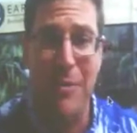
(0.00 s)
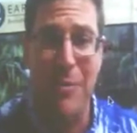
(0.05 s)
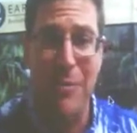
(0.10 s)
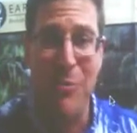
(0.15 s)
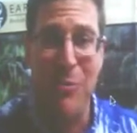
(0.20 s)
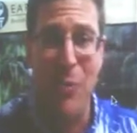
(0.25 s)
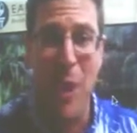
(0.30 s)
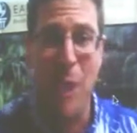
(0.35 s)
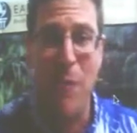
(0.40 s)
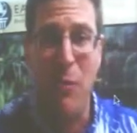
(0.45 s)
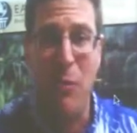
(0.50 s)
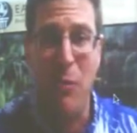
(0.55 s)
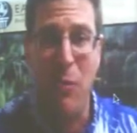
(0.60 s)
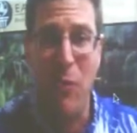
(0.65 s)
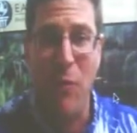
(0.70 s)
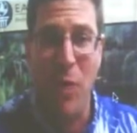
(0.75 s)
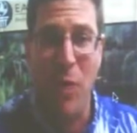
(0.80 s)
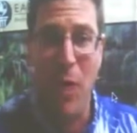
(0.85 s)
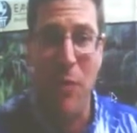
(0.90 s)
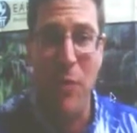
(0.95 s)
right
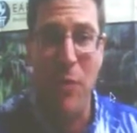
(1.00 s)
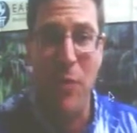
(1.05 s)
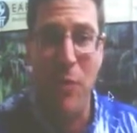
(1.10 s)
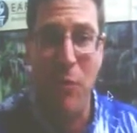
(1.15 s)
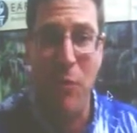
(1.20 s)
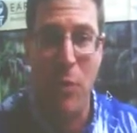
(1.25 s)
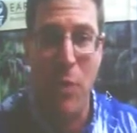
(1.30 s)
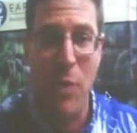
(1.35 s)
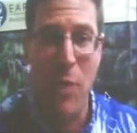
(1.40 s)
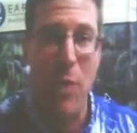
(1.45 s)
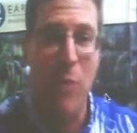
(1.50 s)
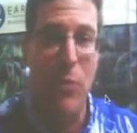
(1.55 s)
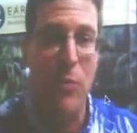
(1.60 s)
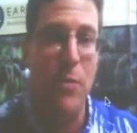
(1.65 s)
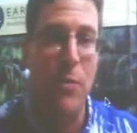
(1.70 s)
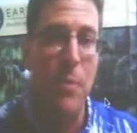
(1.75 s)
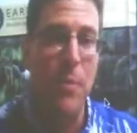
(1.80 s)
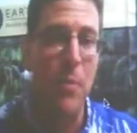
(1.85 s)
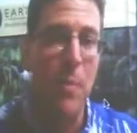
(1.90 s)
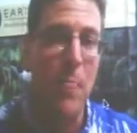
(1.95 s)
before I was
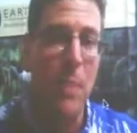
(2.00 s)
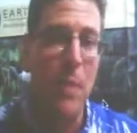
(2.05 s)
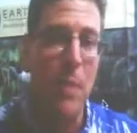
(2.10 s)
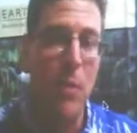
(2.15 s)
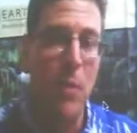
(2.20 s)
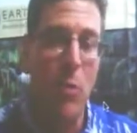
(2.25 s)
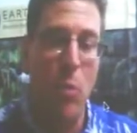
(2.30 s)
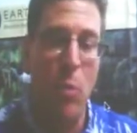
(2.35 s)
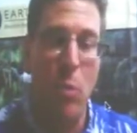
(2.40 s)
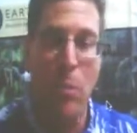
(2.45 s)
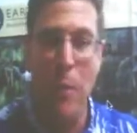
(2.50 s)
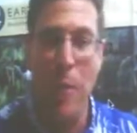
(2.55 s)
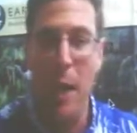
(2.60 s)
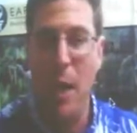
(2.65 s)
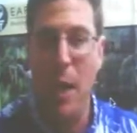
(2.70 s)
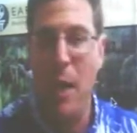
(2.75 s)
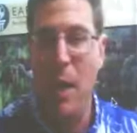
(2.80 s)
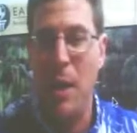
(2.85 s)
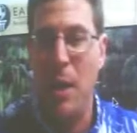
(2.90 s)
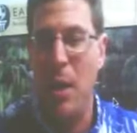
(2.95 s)
introduced, there will
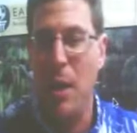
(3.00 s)
be